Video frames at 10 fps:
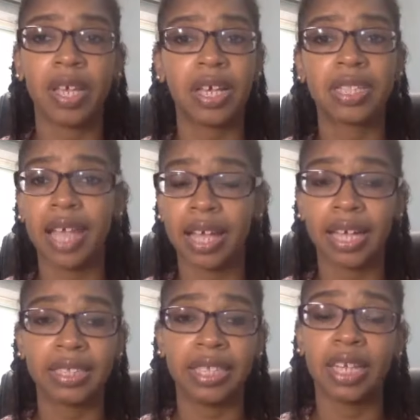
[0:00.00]
because
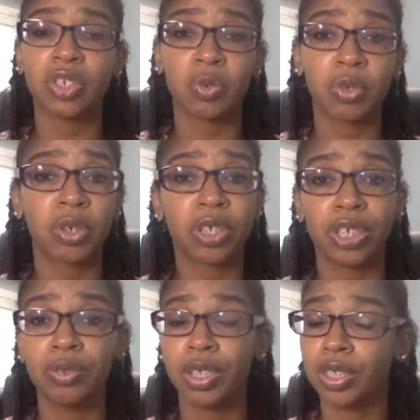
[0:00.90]
like I said, it's real
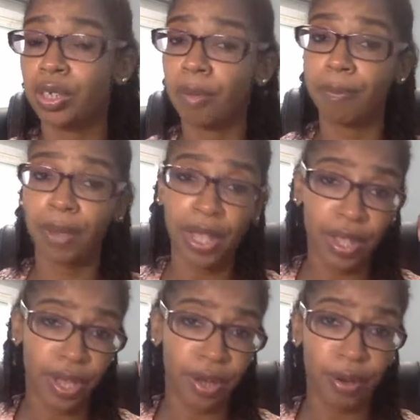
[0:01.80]
cute until
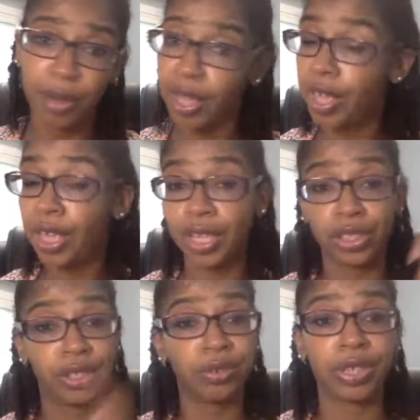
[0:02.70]
bingo,
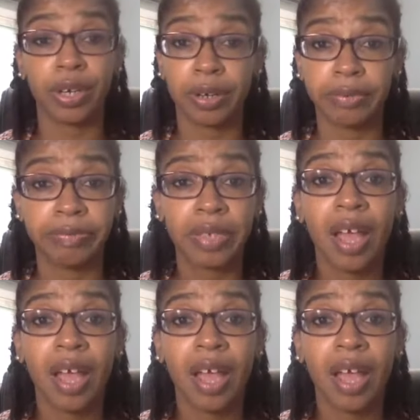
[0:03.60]
it's your turn.